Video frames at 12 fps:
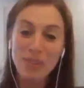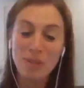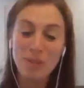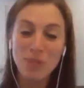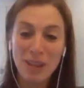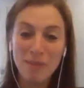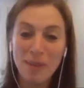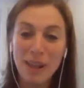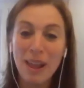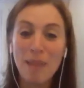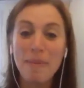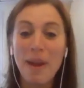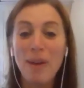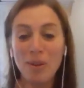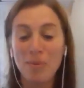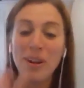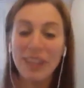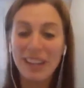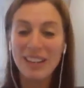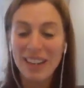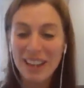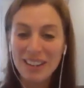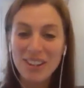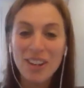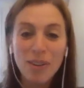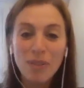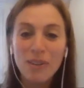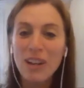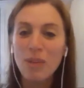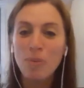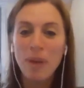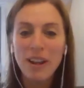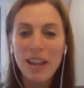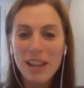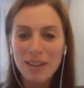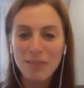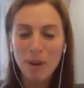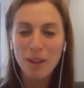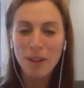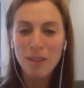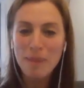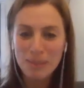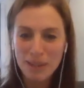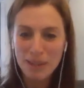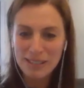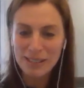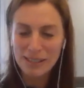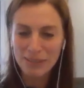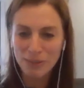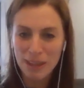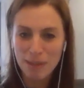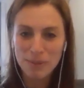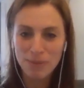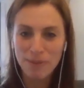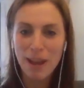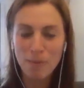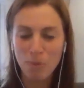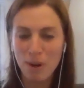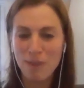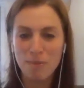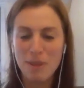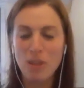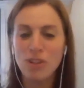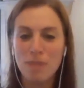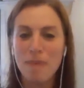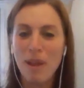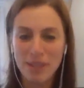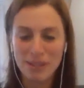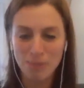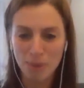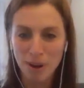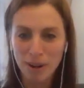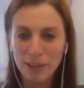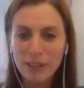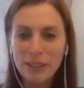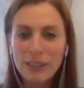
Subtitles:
which I'm sure they will, about your work and you, where are the best places for them to find more information about this work?